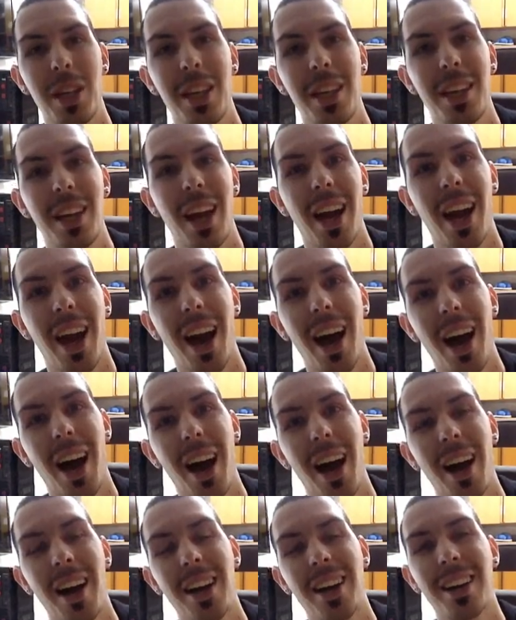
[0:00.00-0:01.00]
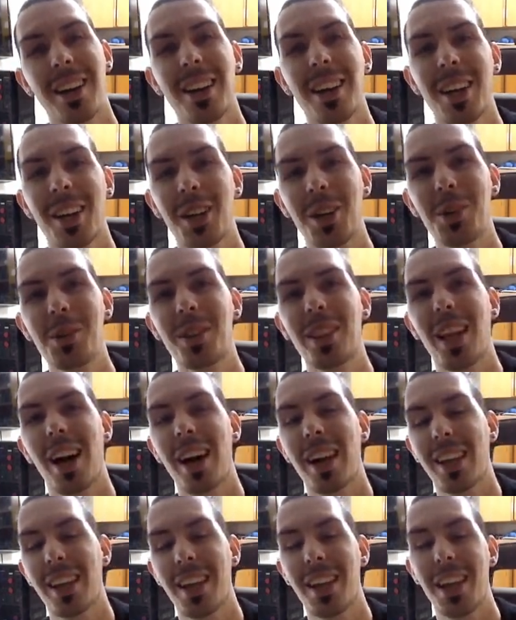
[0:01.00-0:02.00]
me good
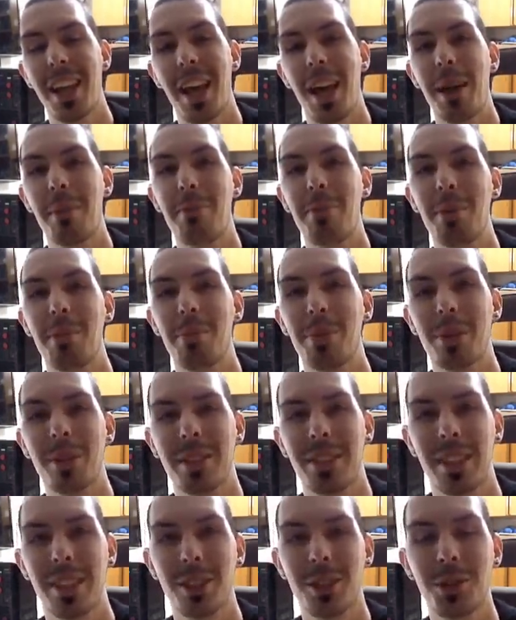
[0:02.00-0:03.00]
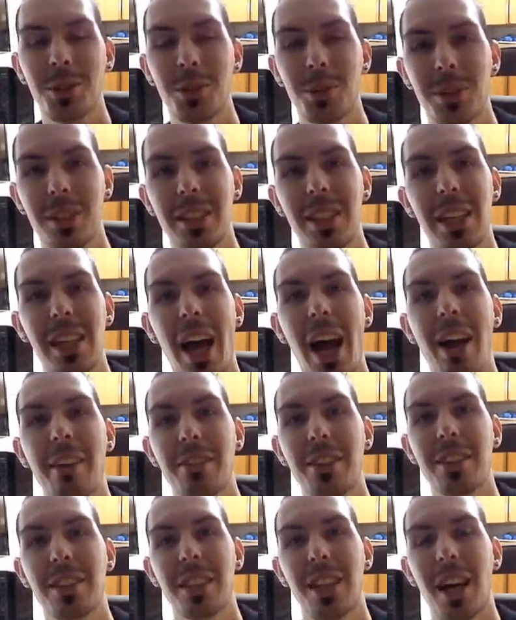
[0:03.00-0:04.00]
luck and happy birthday. So today I've
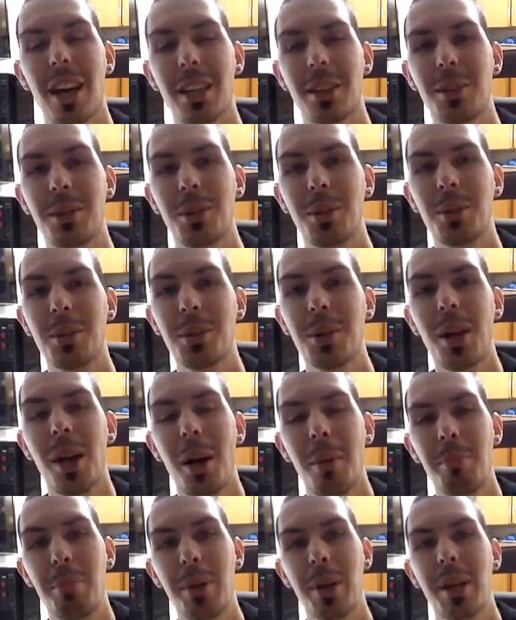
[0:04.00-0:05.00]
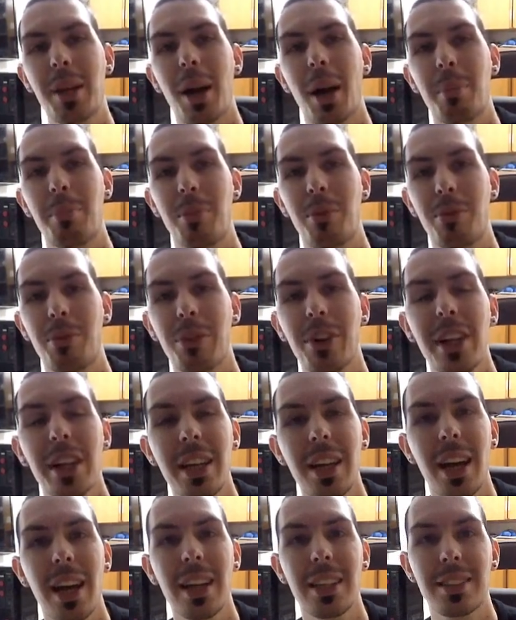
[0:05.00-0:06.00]
decided to pick up 3
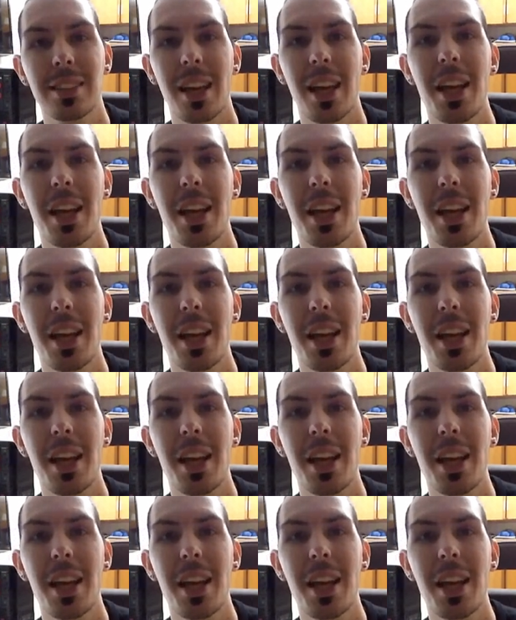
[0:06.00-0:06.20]
guys,